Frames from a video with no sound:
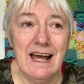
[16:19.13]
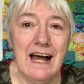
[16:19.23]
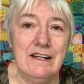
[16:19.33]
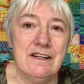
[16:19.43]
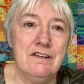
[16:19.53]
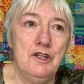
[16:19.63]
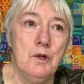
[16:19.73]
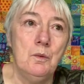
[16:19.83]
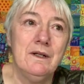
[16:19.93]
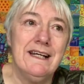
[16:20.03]
and
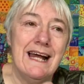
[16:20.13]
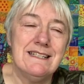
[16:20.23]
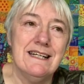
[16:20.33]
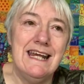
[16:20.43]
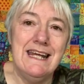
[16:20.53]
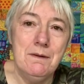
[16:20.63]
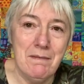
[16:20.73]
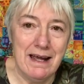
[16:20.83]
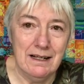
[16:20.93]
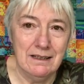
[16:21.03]
you will get an
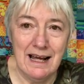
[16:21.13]
email.